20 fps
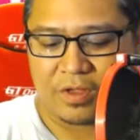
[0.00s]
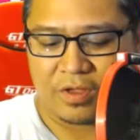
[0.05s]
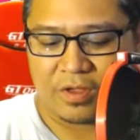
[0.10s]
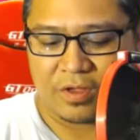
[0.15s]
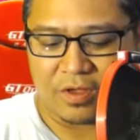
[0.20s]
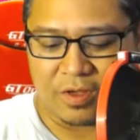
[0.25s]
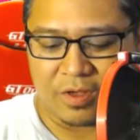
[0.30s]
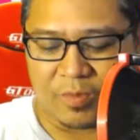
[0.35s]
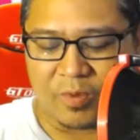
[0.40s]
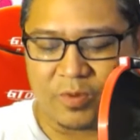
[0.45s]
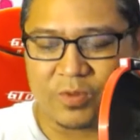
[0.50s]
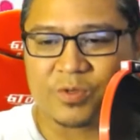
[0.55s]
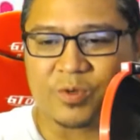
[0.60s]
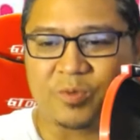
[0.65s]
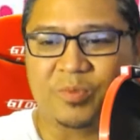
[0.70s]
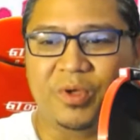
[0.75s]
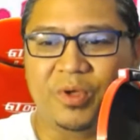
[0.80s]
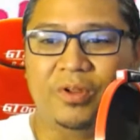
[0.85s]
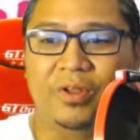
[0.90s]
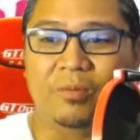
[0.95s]
I'm also
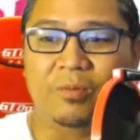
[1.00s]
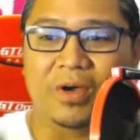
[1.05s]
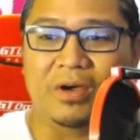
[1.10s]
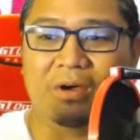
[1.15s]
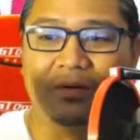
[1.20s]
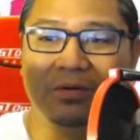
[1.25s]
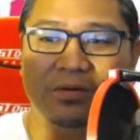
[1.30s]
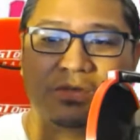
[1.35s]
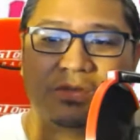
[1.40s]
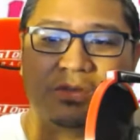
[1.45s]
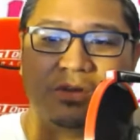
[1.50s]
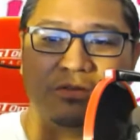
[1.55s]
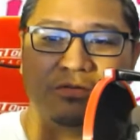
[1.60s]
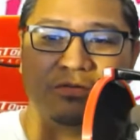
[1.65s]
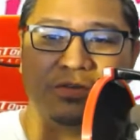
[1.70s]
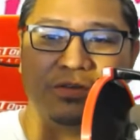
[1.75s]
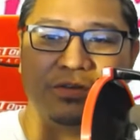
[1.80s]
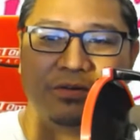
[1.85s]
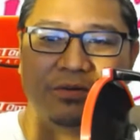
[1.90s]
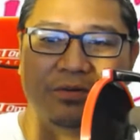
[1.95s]
building my own
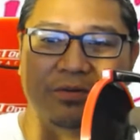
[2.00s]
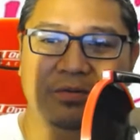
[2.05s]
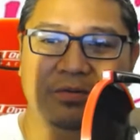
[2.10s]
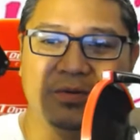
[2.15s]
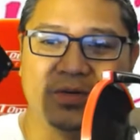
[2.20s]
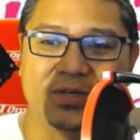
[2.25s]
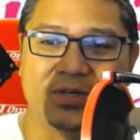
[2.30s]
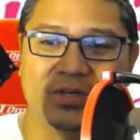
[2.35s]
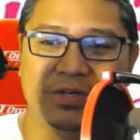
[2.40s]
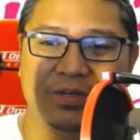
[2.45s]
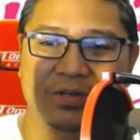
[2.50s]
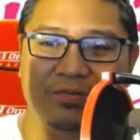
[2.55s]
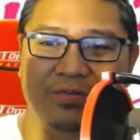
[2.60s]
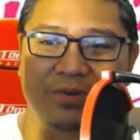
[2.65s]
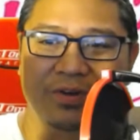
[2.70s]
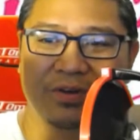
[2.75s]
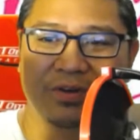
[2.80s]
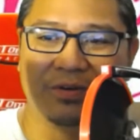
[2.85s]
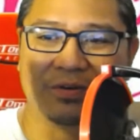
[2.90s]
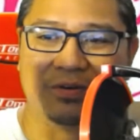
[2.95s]
stuff too, which is
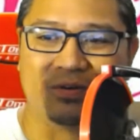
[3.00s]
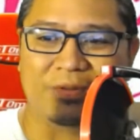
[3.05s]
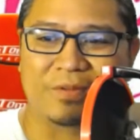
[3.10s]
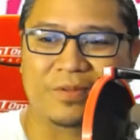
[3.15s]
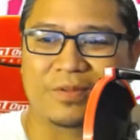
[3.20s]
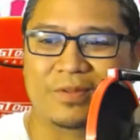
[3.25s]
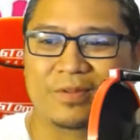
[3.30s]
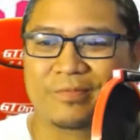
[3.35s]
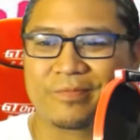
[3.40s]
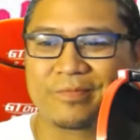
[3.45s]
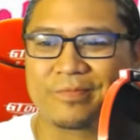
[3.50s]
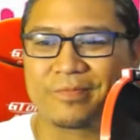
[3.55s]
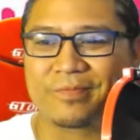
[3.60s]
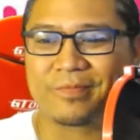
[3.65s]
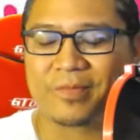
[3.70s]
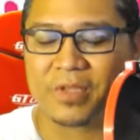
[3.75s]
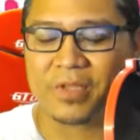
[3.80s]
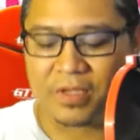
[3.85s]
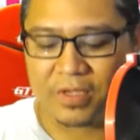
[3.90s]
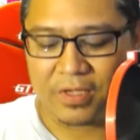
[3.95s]
pretty cool.
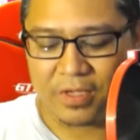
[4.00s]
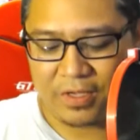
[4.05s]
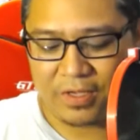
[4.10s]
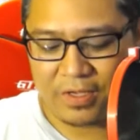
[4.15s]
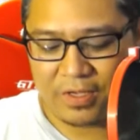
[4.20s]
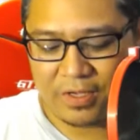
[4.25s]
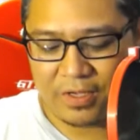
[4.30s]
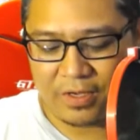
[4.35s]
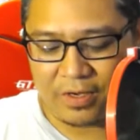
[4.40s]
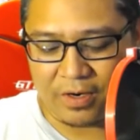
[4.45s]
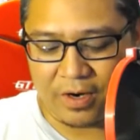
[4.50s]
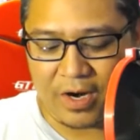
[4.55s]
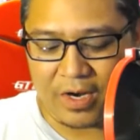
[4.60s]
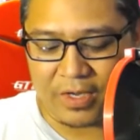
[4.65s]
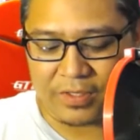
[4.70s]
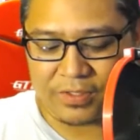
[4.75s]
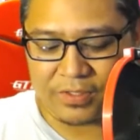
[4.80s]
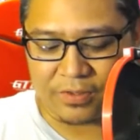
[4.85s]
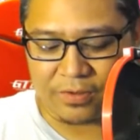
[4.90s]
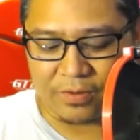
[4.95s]

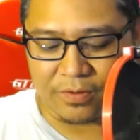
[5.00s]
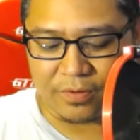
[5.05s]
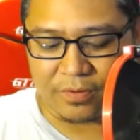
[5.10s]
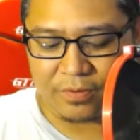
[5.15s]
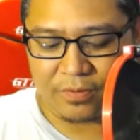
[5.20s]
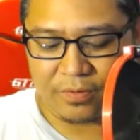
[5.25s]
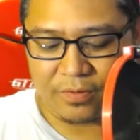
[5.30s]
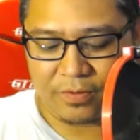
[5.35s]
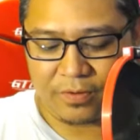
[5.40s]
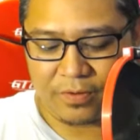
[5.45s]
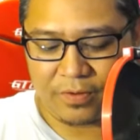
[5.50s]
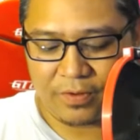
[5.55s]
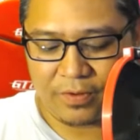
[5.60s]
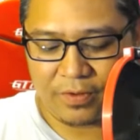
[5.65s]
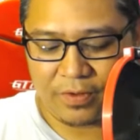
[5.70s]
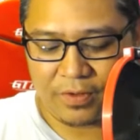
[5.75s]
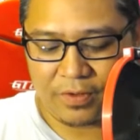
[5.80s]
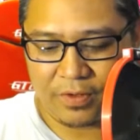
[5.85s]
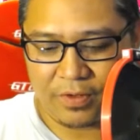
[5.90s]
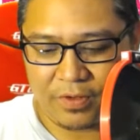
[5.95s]
Alright, so
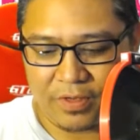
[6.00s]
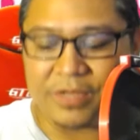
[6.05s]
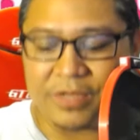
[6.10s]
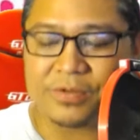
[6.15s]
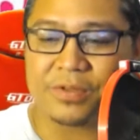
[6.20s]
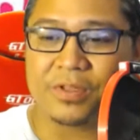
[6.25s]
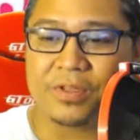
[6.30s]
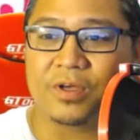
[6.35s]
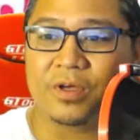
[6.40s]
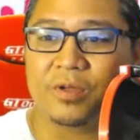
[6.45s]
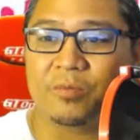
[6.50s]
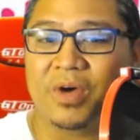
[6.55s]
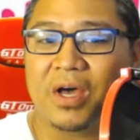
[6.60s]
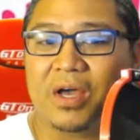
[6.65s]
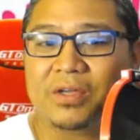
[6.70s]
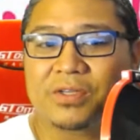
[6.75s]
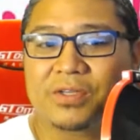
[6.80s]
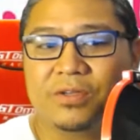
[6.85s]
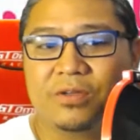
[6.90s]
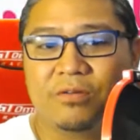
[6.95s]
that's the
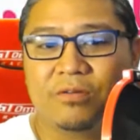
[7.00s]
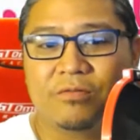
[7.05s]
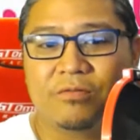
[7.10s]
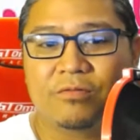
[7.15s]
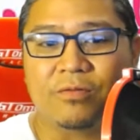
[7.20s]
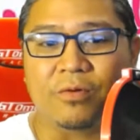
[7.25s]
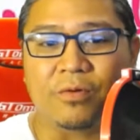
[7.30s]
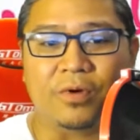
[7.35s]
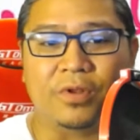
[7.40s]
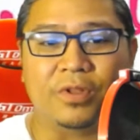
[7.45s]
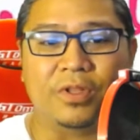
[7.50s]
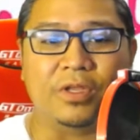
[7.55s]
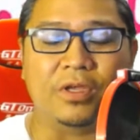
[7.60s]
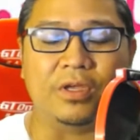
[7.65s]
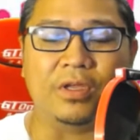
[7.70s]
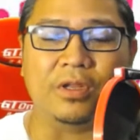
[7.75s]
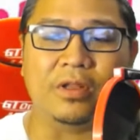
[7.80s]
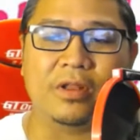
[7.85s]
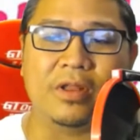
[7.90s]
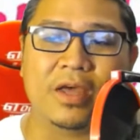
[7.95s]
unboxing for
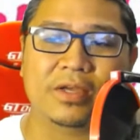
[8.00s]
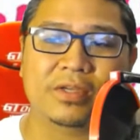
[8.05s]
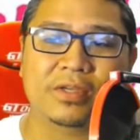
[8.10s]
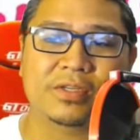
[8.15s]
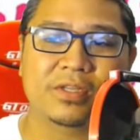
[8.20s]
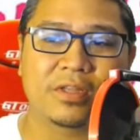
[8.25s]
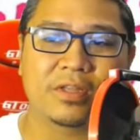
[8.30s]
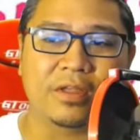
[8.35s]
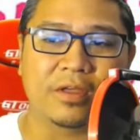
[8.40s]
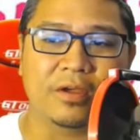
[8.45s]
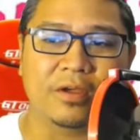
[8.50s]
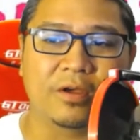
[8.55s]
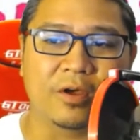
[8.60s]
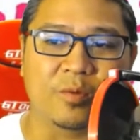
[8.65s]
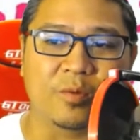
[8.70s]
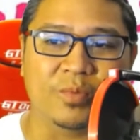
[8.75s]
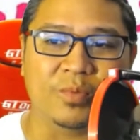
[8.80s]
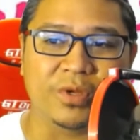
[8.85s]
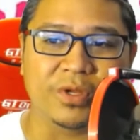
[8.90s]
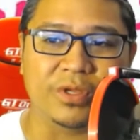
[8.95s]
the Next Thing
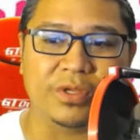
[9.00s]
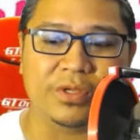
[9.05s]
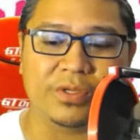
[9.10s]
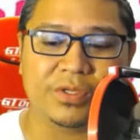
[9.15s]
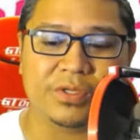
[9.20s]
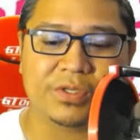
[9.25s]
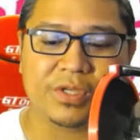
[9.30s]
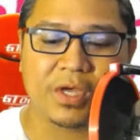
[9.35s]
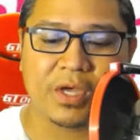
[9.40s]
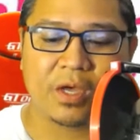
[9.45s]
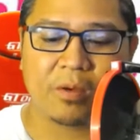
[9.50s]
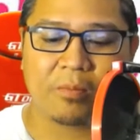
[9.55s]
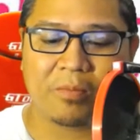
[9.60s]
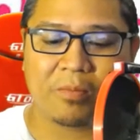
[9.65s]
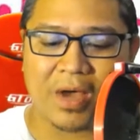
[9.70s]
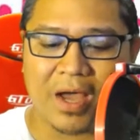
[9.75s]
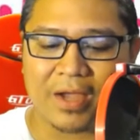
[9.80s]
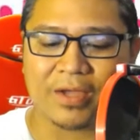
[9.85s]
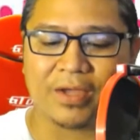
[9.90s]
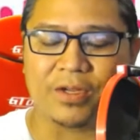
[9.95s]
Company's
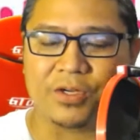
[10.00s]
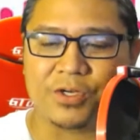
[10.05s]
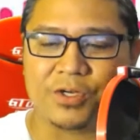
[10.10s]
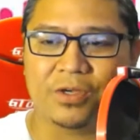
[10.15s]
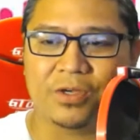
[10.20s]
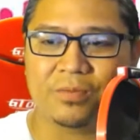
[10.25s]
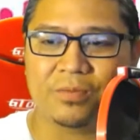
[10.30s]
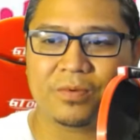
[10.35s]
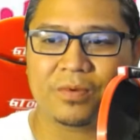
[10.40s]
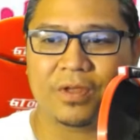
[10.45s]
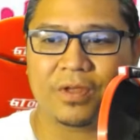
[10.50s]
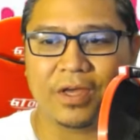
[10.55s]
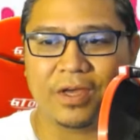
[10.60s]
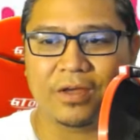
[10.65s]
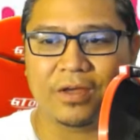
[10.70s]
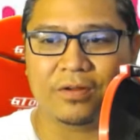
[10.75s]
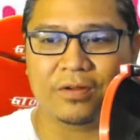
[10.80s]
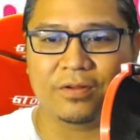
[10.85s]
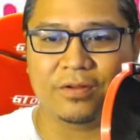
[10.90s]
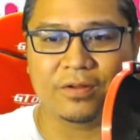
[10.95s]
PocketCHIP
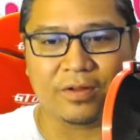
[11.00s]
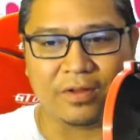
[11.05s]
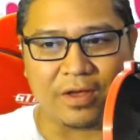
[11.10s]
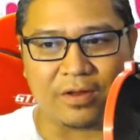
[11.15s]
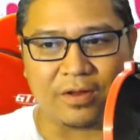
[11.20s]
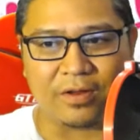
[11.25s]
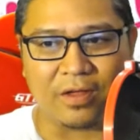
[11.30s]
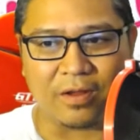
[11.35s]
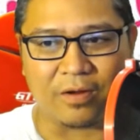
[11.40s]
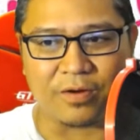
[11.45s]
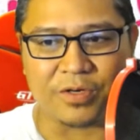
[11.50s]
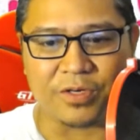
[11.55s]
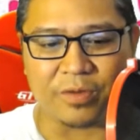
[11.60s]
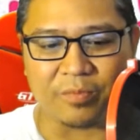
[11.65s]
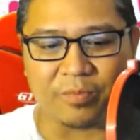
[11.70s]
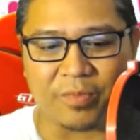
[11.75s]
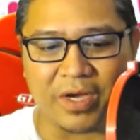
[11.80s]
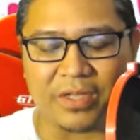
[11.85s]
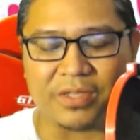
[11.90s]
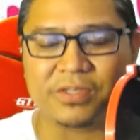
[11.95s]
and $9
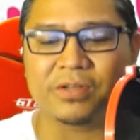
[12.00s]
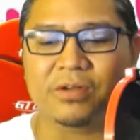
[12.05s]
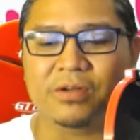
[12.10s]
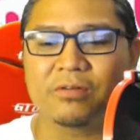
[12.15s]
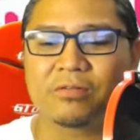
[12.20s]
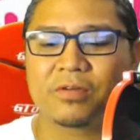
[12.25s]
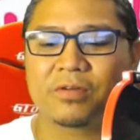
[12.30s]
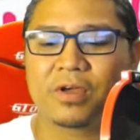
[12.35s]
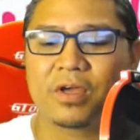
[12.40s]
chip by itself.